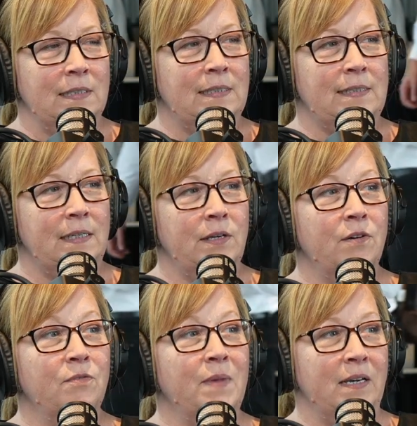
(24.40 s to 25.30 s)

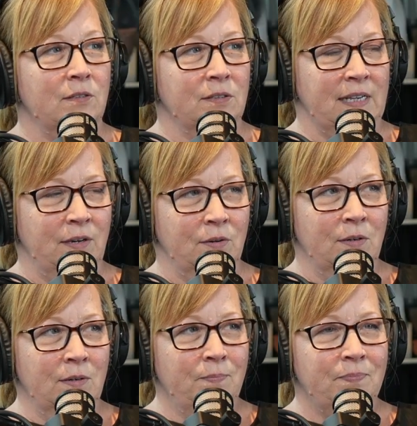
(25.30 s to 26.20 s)
CEO of
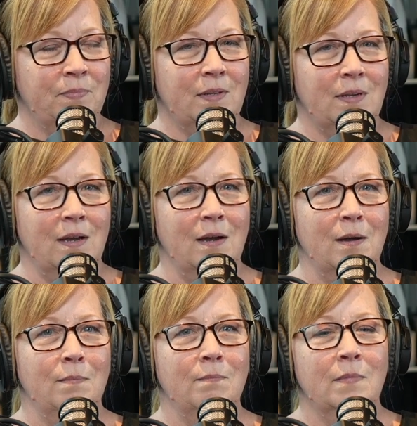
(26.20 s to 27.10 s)
Mycocyle.
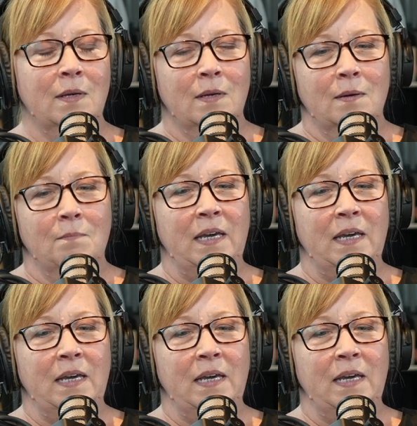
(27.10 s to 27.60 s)
My